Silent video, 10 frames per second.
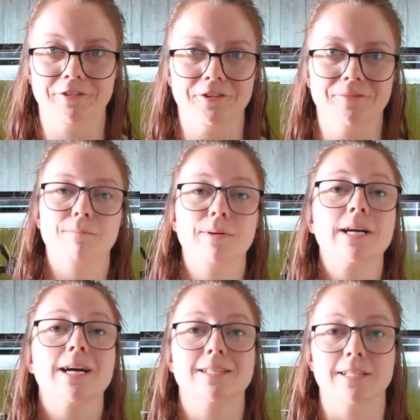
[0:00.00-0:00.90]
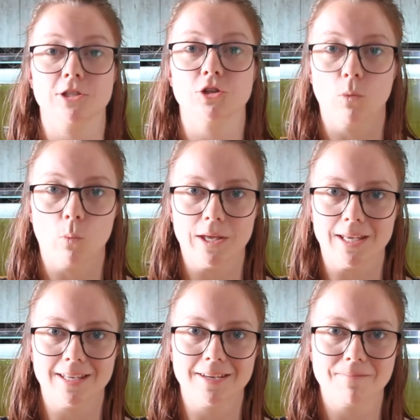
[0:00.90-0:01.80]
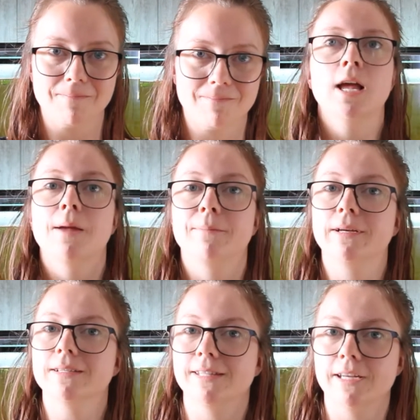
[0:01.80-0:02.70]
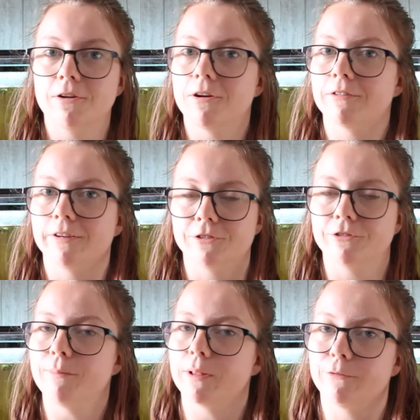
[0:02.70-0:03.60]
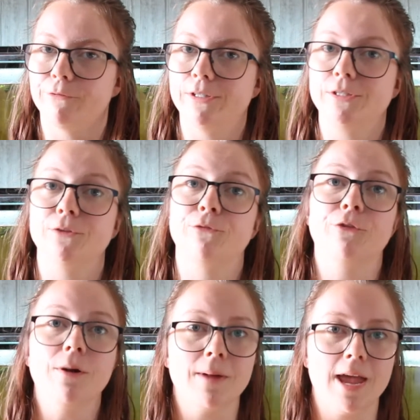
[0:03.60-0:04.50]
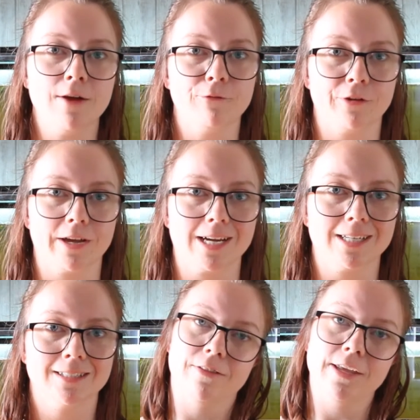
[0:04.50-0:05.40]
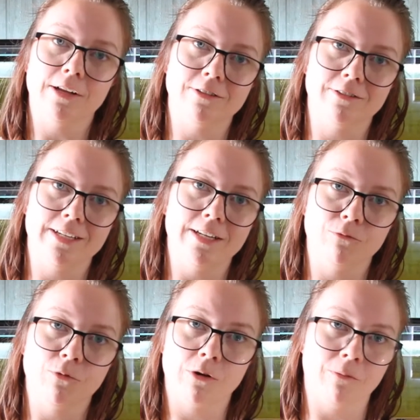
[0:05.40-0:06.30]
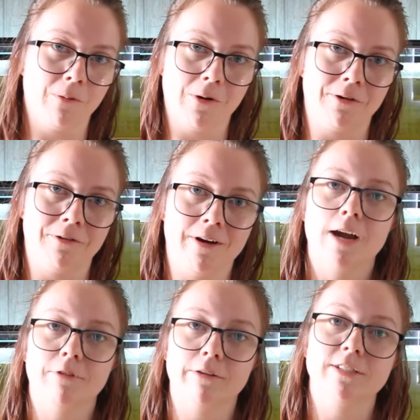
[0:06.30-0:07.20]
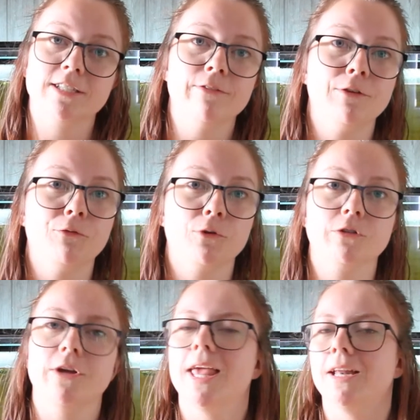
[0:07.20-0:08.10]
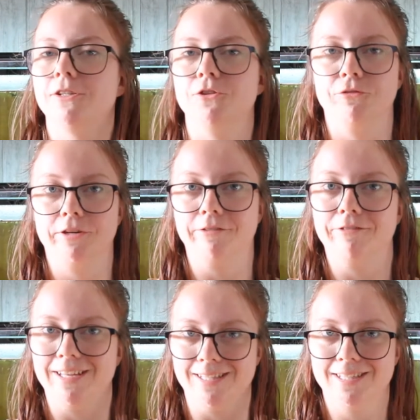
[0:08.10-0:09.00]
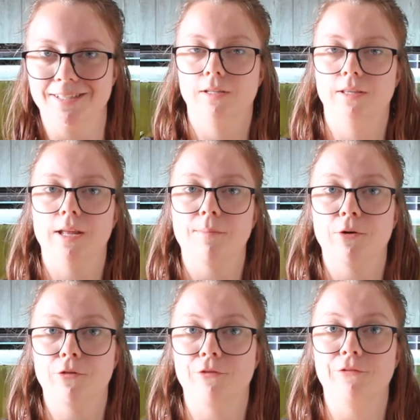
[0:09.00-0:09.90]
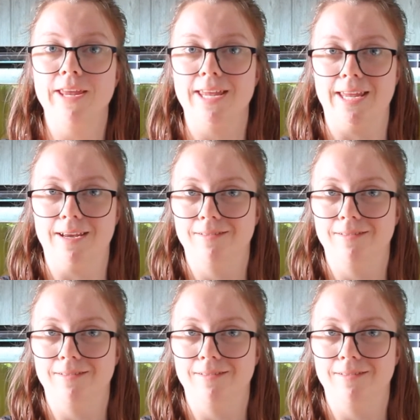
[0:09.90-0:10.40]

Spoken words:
you because it's so weak. And because they are a tropical fish from Africa, they also need warm water around 74 to 82 degrees. Number 3